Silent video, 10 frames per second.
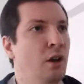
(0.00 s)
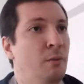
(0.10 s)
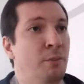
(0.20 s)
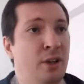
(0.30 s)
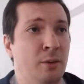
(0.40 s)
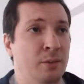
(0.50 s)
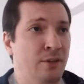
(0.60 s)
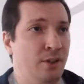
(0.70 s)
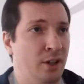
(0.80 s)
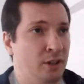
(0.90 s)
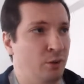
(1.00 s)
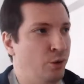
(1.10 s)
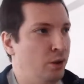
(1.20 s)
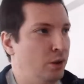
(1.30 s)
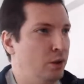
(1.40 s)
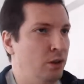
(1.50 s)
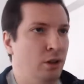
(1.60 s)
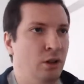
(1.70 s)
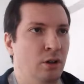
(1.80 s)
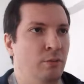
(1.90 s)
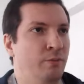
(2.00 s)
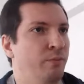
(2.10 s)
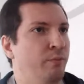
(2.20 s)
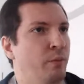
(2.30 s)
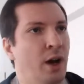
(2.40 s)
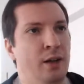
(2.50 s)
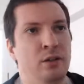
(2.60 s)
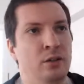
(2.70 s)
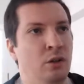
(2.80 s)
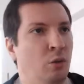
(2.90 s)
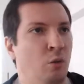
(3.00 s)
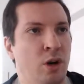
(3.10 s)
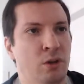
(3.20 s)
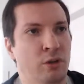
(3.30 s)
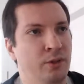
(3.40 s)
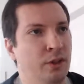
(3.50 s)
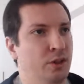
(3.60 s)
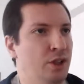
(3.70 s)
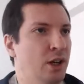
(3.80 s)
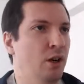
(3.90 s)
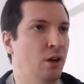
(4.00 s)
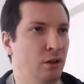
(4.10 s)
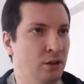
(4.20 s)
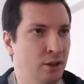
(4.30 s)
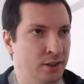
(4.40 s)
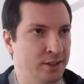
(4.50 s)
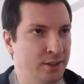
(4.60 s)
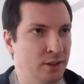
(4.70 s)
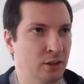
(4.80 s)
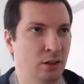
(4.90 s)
become different, or I don't know, one of the shareholders